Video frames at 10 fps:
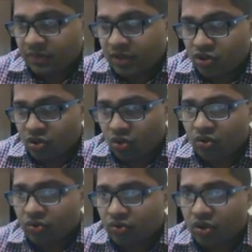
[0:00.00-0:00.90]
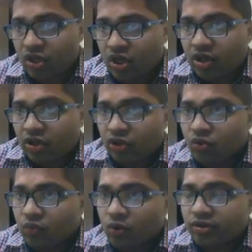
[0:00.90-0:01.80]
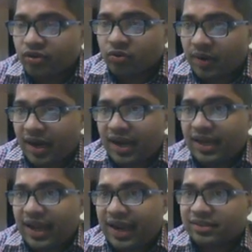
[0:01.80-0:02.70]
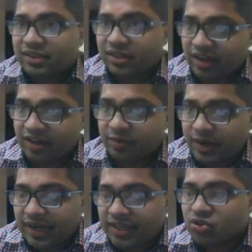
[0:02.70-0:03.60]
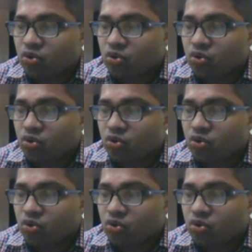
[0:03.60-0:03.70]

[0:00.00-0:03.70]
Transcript: so you want to buy at the current price,